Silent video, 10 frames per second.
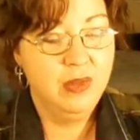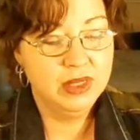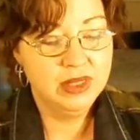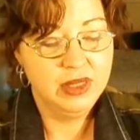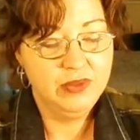
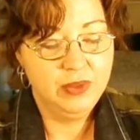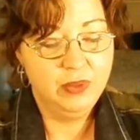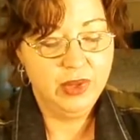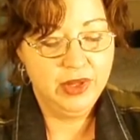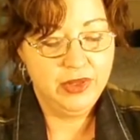wasn't
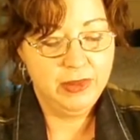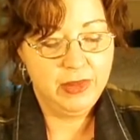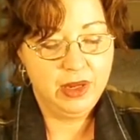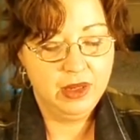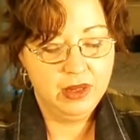even with the
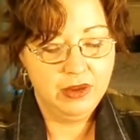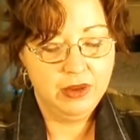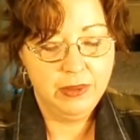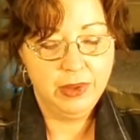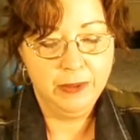makeup.